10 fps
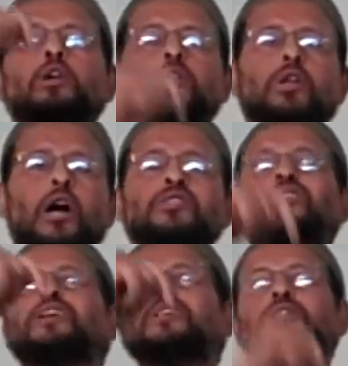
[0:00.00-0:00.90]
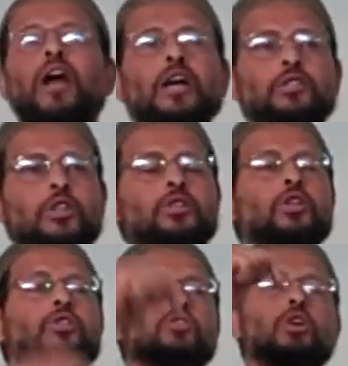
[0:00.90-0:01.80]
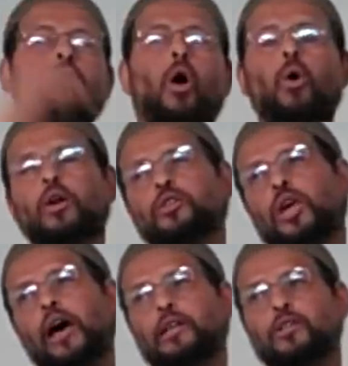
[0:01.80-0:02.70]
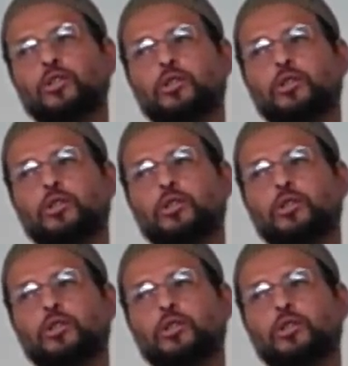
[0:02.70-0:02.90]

such injustices to go unchallenged.